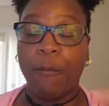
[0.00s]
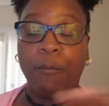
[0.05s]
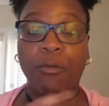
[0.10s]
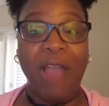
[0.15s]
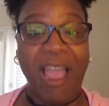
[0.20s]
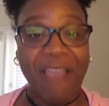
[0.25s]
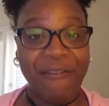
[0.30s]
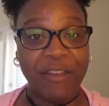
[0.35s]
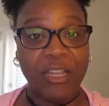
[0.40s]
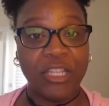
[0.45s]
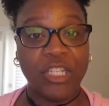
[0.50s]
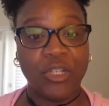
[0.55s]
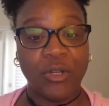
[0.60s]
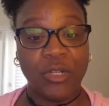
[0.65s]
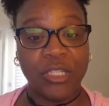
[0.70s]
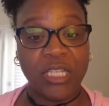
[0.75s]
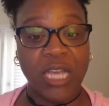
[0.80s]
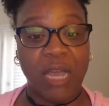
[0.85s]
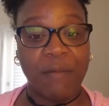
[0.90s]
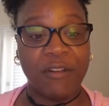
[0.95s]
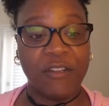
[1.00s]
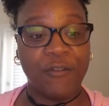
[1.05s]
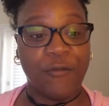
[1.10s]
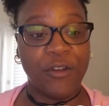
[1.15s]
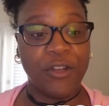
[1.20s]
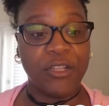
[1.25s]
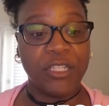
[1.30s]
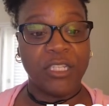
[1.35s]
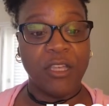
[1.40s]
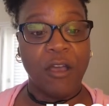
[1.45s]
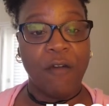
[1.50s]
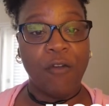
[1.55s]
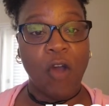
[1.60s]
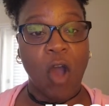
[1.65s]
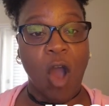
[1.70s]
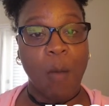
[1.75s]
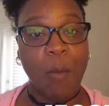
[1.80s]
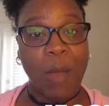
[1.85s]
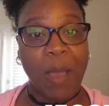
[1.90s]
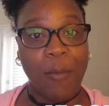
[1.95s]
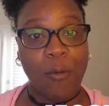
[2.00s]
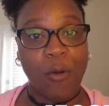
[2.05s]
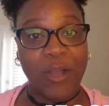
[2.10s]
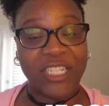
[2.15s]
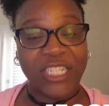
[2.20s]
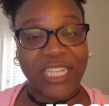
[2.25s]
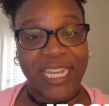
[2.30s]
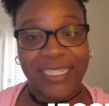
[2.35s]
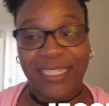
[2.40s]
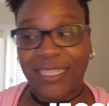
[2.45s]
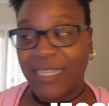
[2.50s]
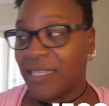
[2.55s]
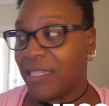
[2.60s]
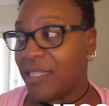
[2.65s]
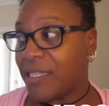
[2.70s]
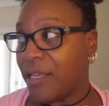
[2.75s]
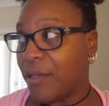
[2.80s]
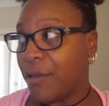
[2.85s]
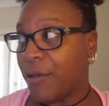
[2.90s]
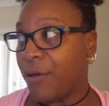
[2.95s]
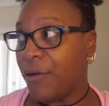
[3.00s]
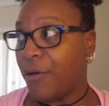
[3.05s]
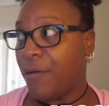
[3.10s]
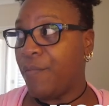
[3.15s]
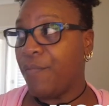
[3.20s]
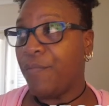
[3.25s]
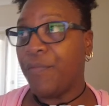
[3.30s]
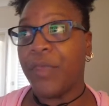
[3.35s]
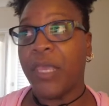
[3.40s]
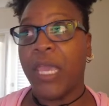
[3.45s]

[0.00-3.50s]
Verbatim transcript: private insurance coverage for yourself, call my boy Jason Steele.